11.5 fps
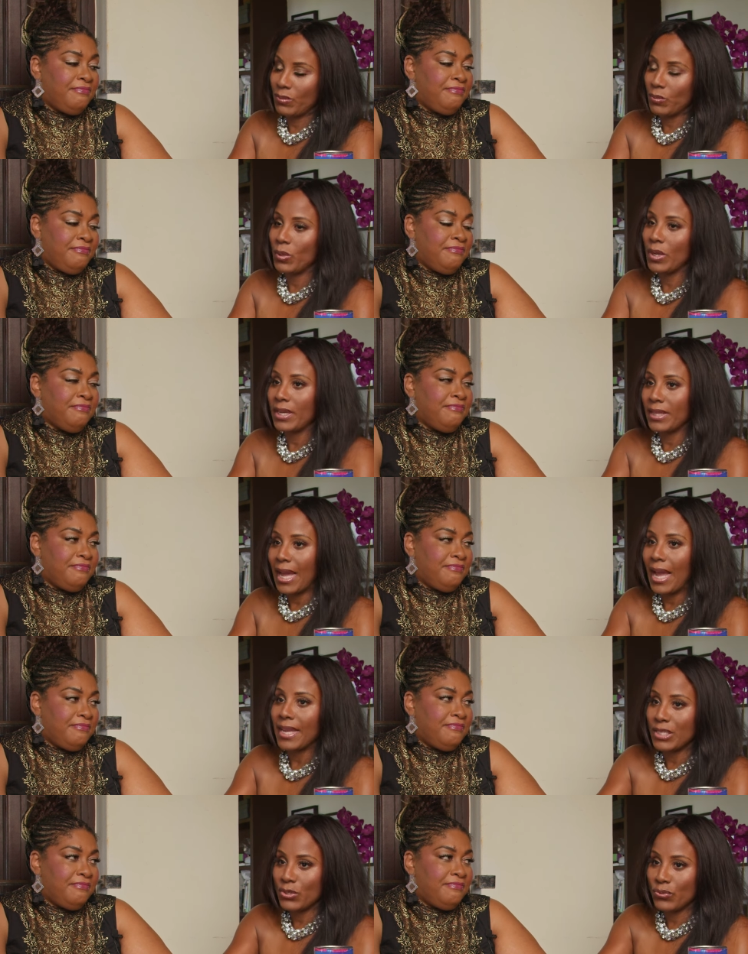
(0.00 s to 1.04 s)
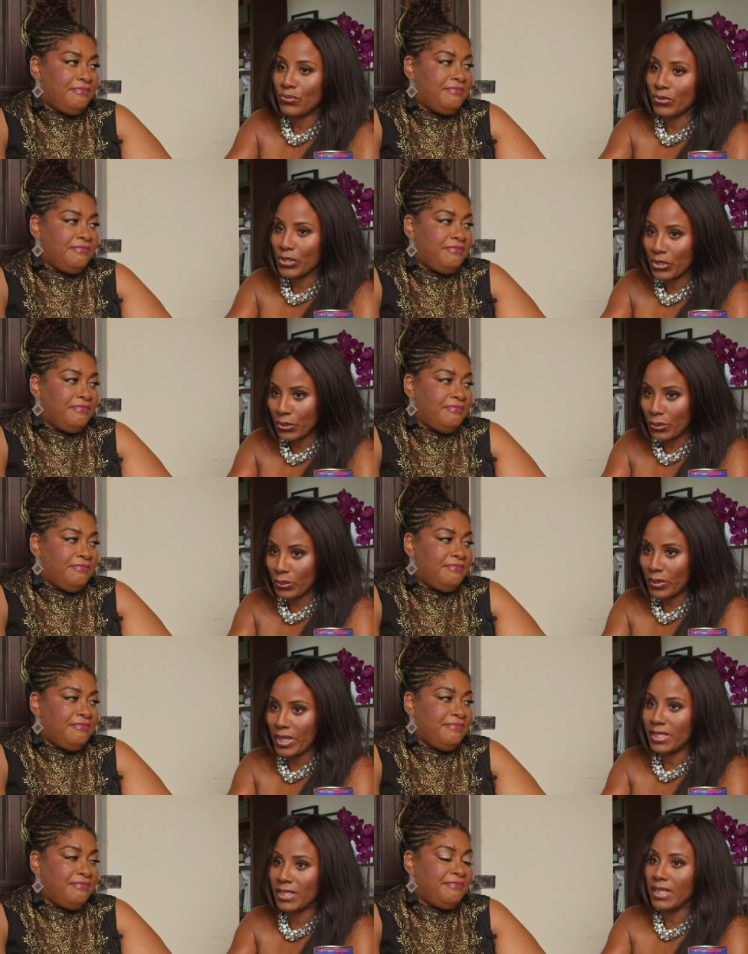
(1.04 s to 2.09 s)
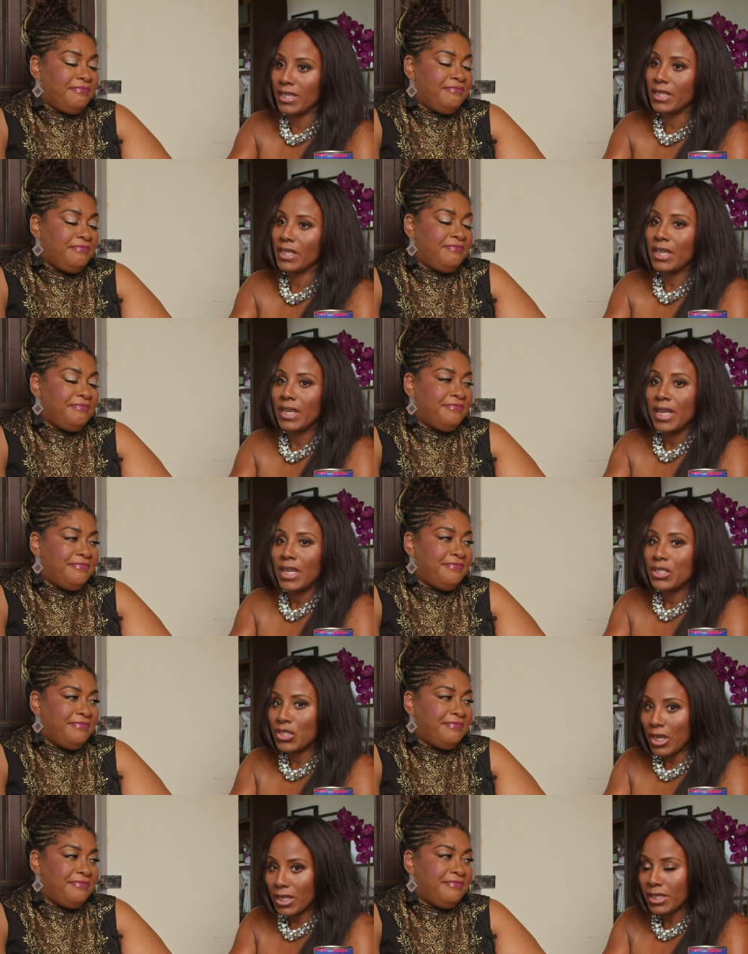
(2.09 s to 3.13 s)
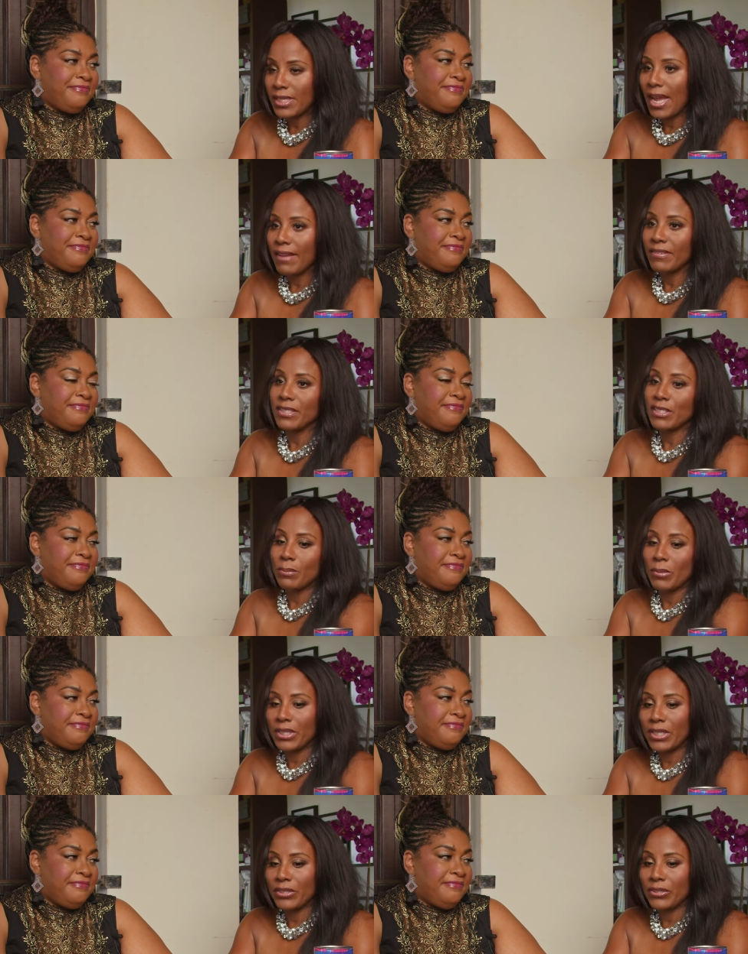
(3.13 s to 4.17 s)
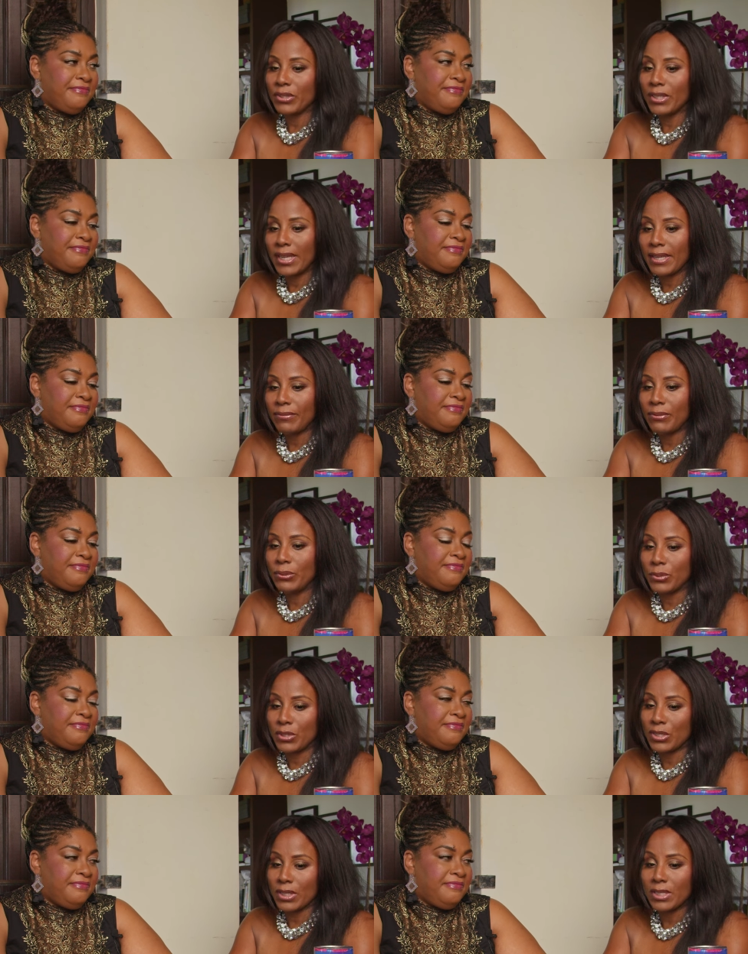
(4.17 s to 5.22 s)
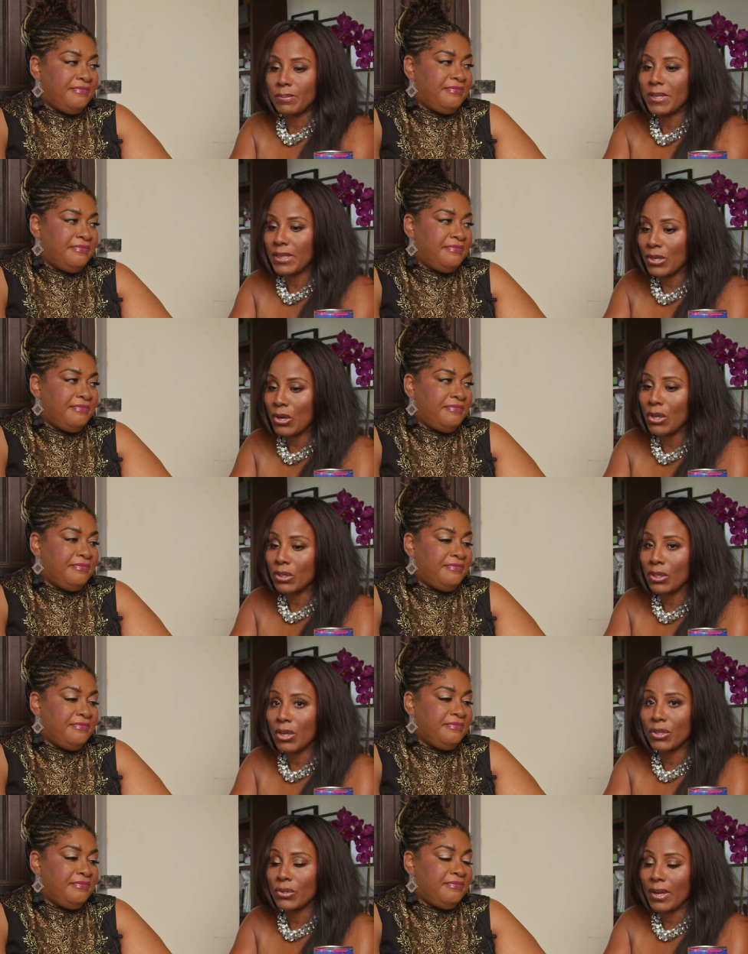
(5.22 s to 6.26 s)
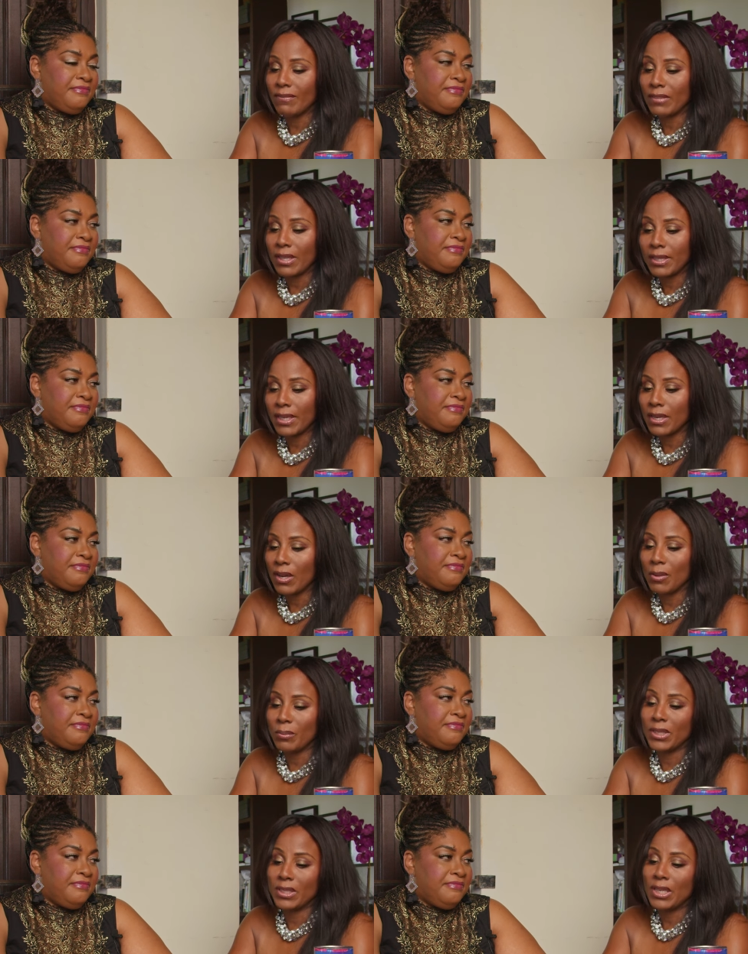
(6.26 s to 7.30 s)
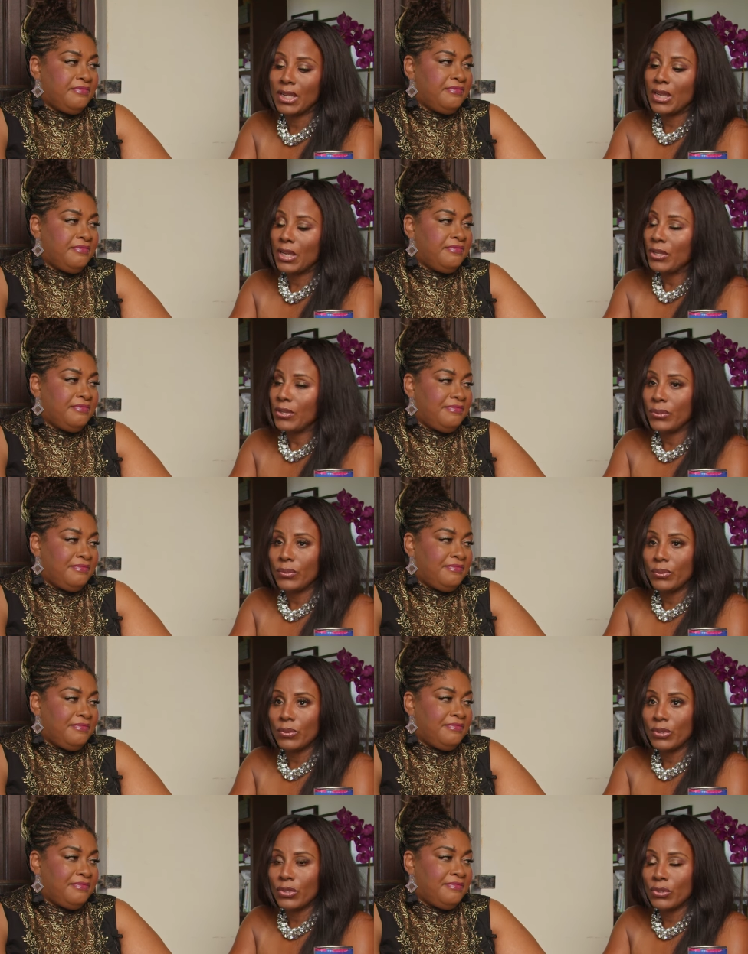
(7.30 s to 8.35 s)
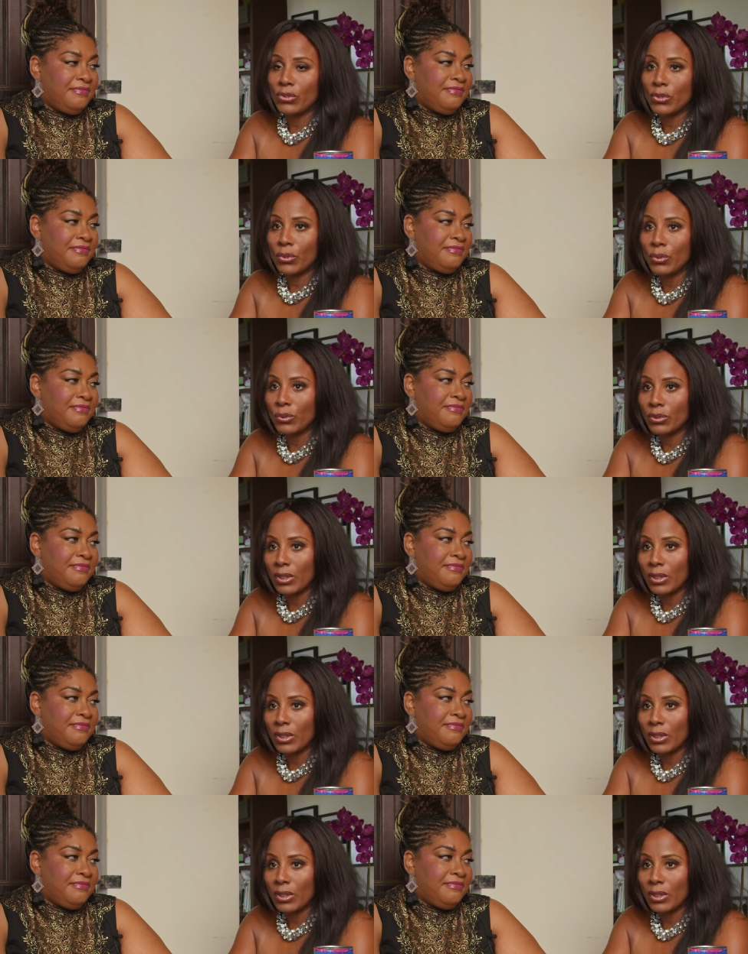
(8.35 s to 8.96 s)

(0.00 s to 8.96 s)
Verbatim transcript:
Speaker 1: mm-hmm. what that is for you. Is it just having somebody in your life who's just been there all along, you have nothing in common, you don't